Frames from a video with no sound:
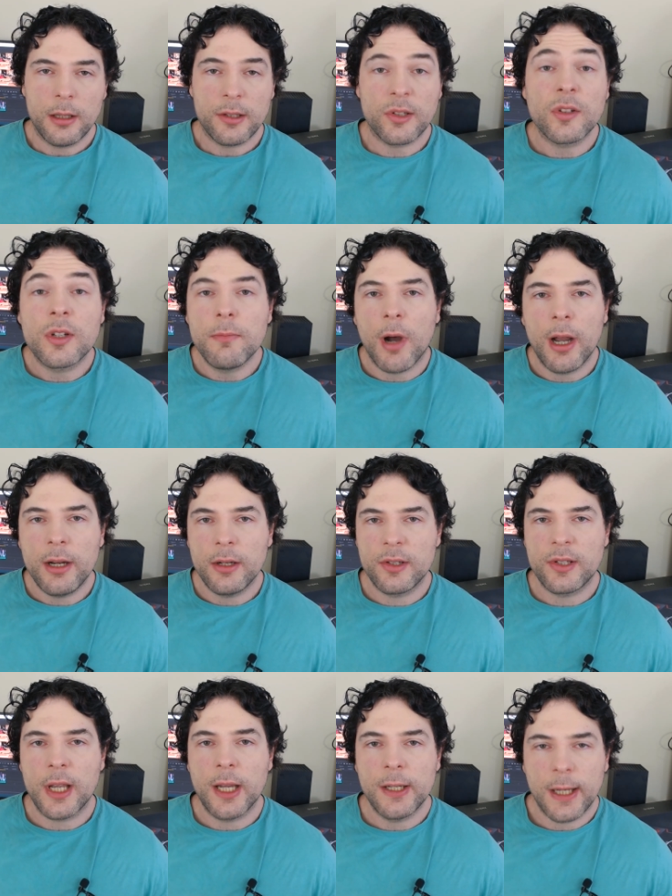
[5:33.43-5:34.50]
So to my
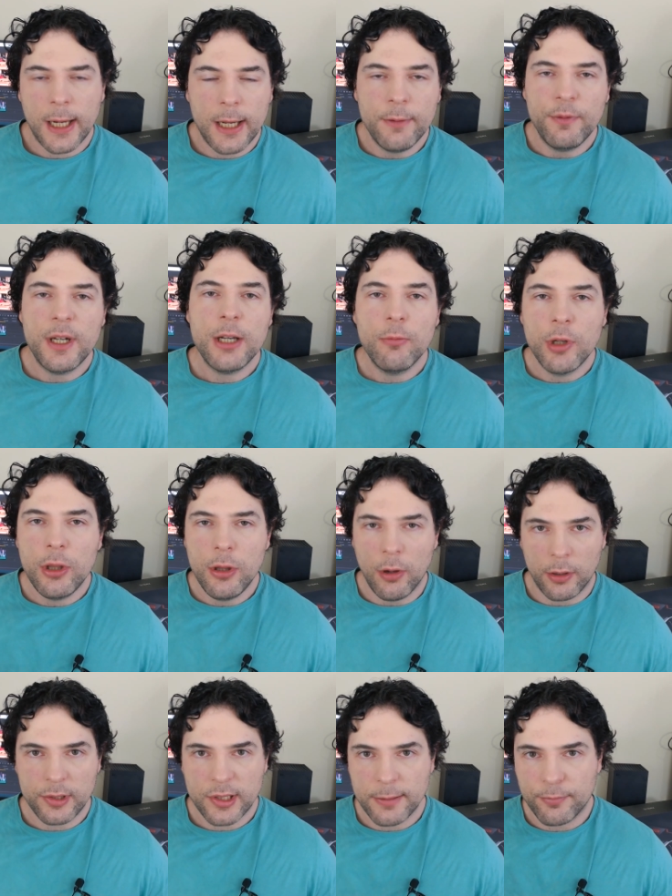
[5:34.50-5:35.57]
understanding, NVIDIA were
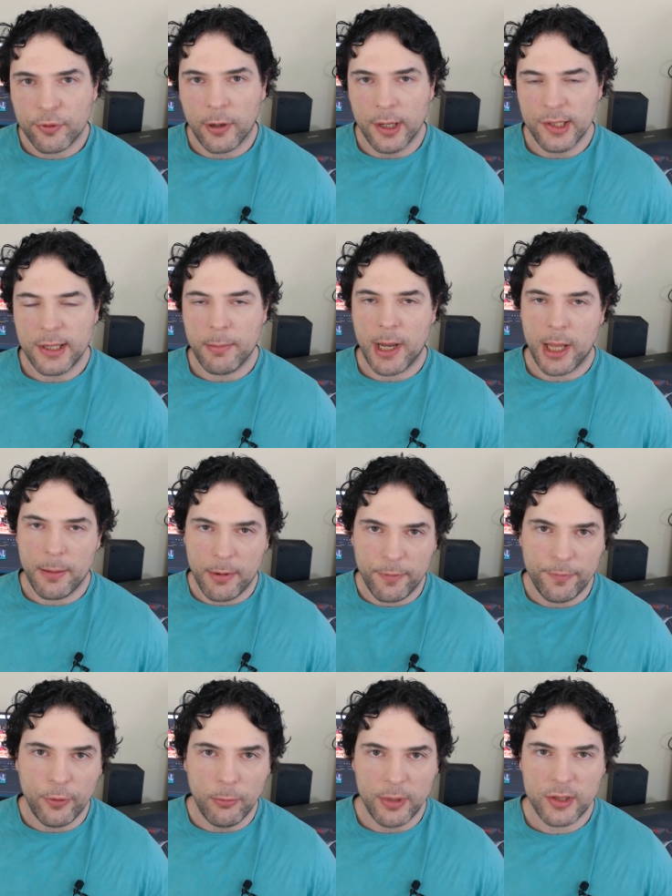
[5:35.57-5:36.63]
not surprised about the
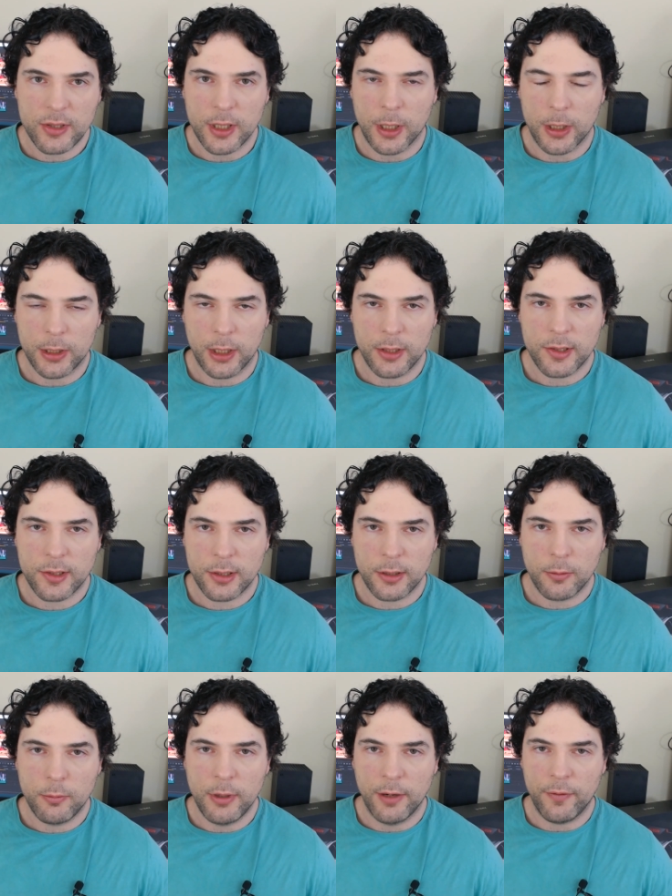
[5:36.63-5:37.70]
performance targets
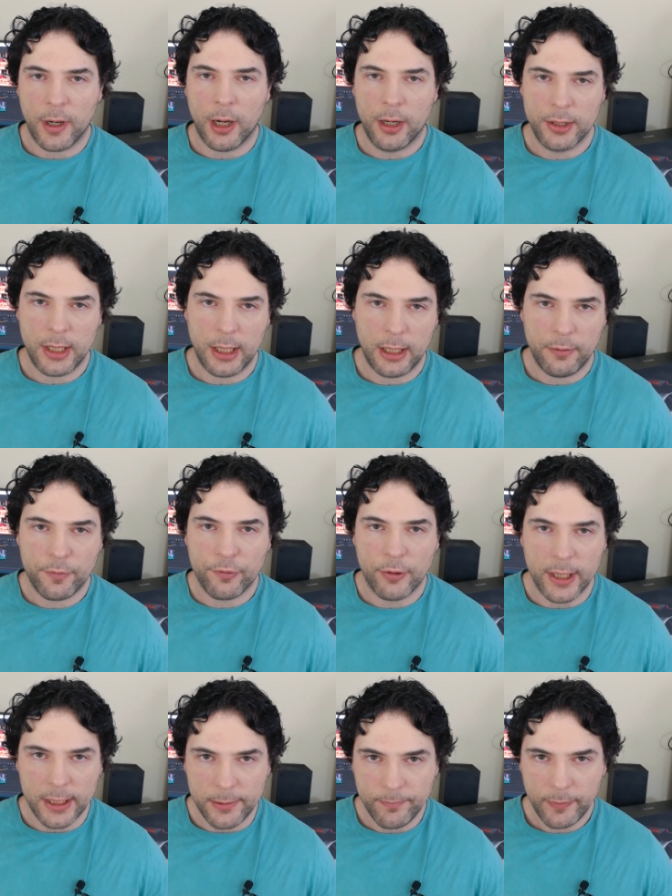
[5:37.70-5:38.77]
with RDNA
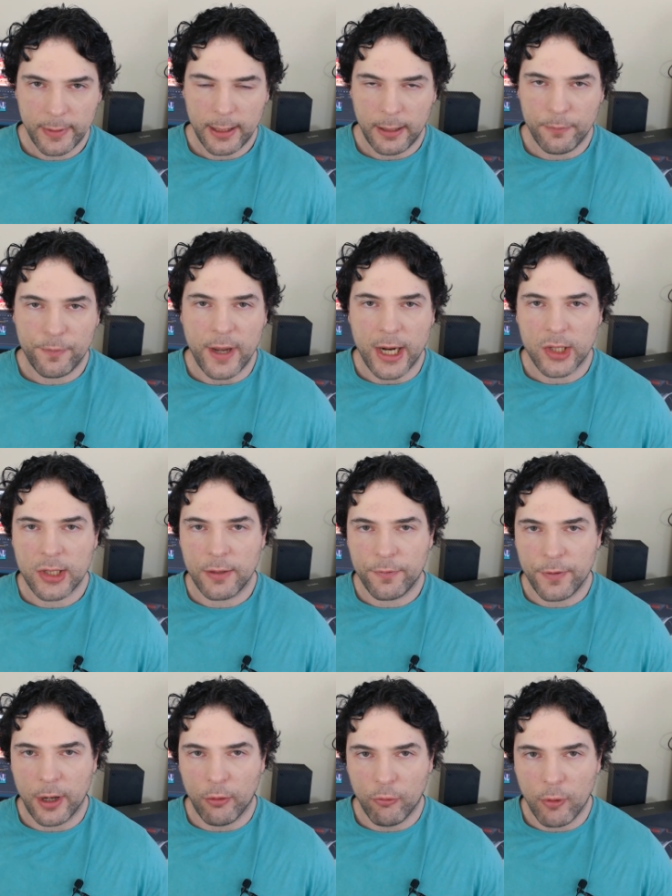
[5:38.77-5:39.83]
3. In fact,
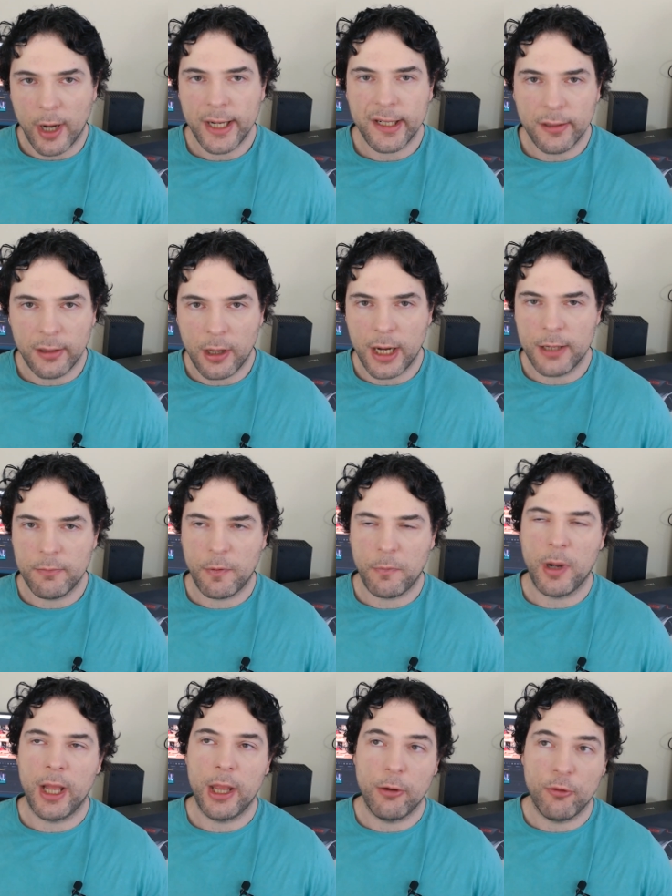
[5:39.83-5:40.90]
it fell right in line with
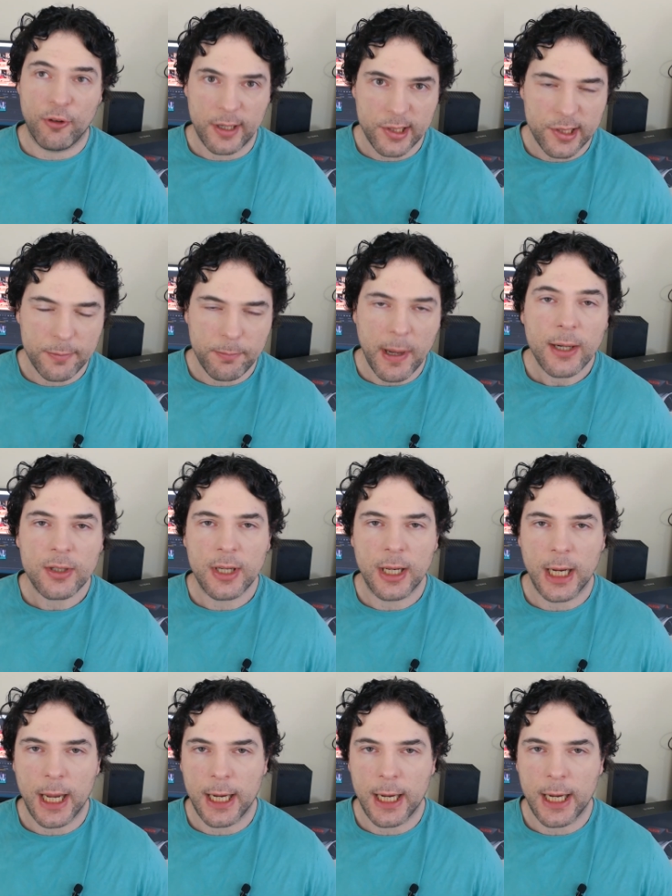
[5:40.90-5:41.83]
where they were expecting